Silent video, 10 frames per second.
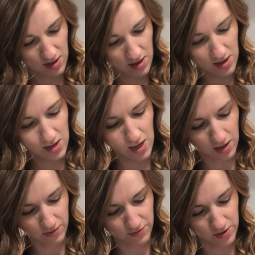any
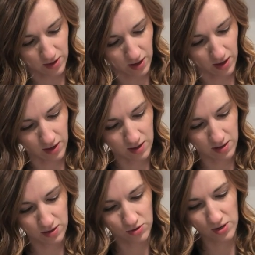of the
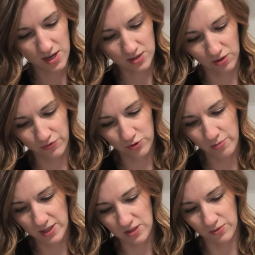grease or food
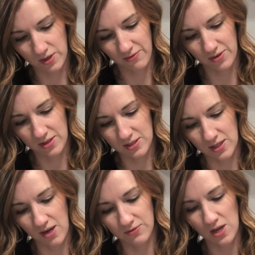bits or whatever that's
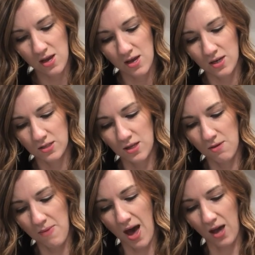left to the
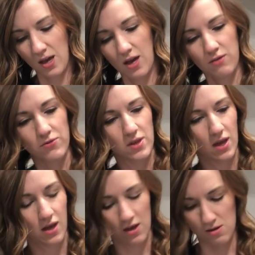back of
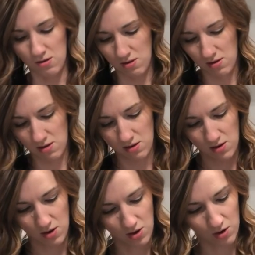the
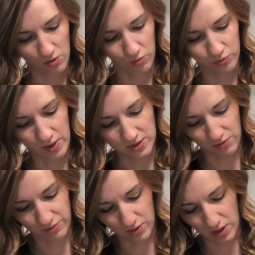
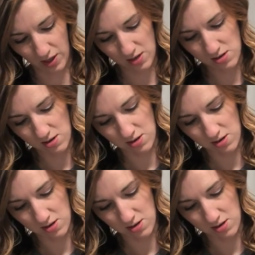reservoir.